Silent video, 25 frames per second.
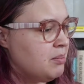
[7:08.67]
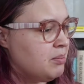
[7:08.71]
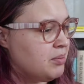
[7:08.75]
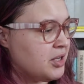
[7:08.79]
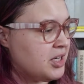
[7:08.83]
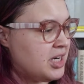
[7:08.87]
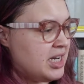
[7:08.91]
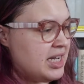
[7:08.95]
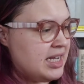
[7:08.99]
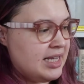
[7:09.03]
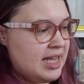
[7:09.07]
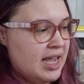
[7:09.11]

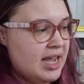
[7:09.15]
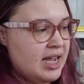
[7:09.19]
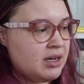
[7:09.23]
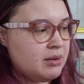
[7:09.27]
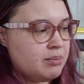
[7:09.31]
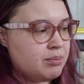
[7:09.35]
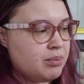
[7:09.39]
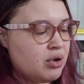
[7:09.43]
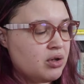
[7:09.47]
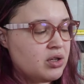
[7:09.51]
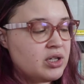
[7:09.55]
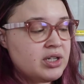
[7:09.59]
but he
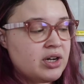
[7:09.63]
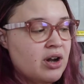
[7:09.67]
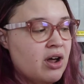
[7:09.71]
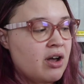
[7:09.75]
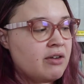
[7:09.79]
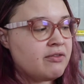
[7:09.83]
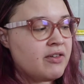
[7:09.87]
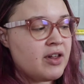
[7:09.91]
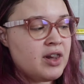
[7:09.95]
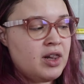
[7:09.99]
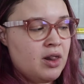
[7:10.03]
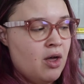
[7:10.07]
can't pull it
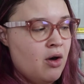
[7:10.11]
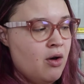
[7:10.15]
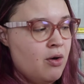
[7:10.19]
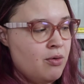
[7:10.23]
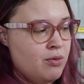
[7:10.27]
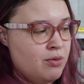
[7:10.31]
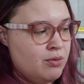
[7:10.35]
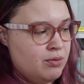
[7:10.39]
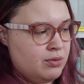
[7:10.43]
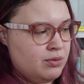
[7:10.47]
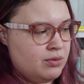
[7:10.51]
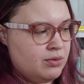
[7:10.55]
off
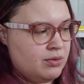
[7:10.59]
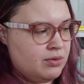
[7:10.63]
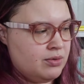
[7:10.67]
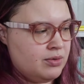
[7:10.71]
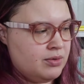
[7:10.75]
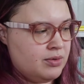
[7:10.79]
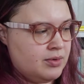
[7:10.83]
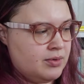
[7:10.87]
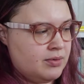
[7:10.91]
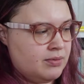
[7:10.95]
alone.